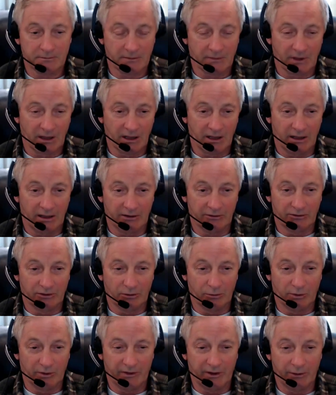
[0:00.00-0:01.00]
And so
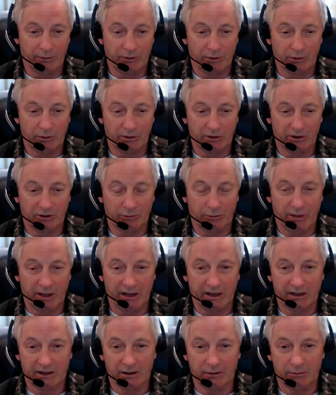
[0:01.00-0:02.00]
what they were doing is
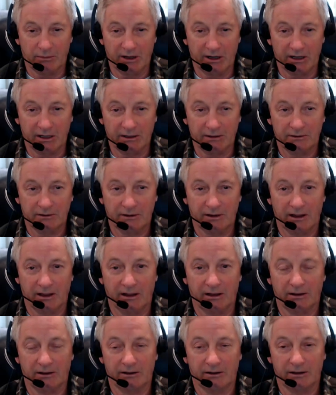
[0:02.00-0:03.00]
betting their money
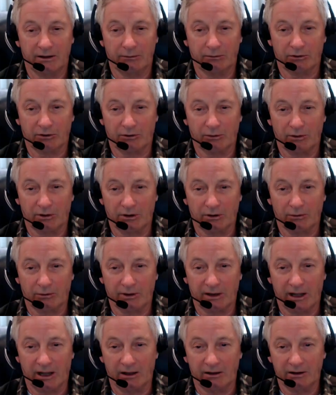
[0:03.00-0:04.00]
that it was going to go
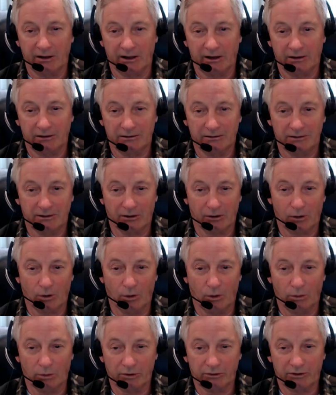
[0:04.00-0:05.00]
down, and their
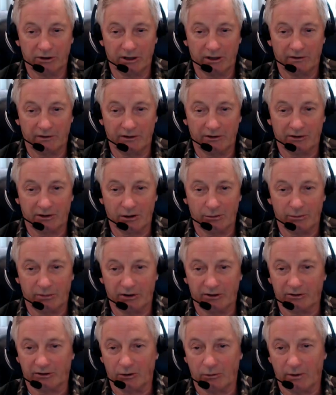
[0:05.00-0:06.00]
goal was to get these
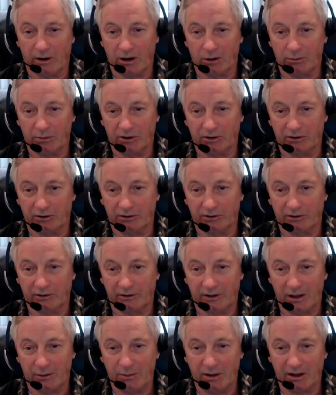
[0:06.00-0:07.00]
companies to go out of business.
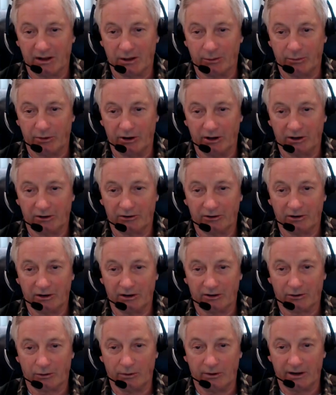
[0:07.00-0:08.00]
They make the prediction
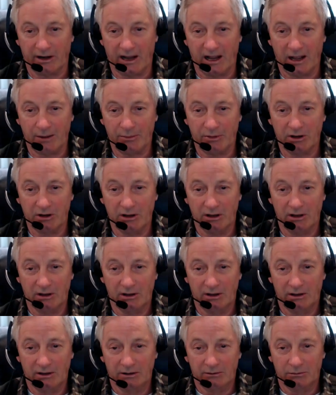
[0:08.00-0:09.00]
it's going to happen.
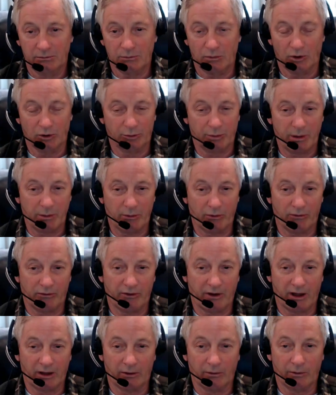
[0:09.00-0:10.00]
Most people
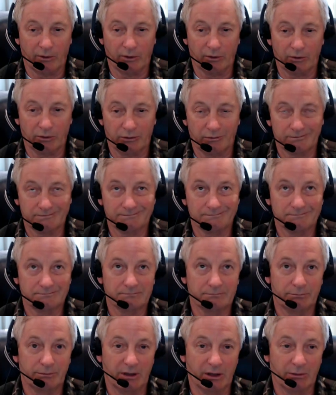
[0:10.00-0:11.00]
follow those
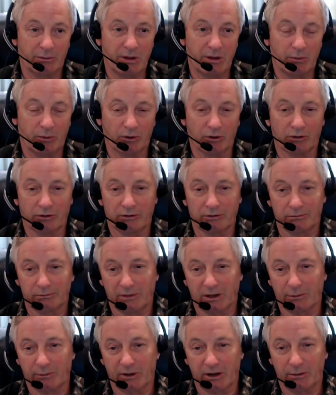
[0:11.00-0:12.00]
big
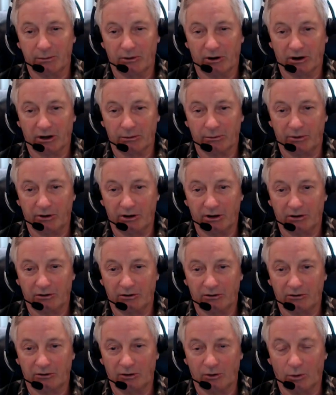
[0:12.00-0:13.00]
money market
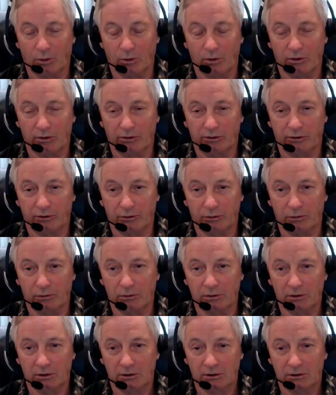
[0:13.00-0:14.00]
predictions in order to
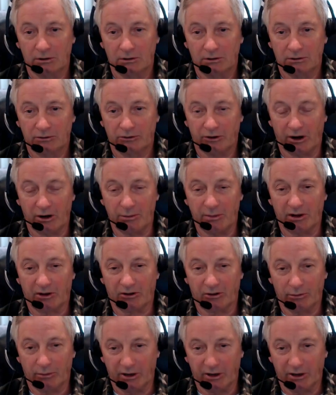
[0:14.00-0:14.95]
try to make some money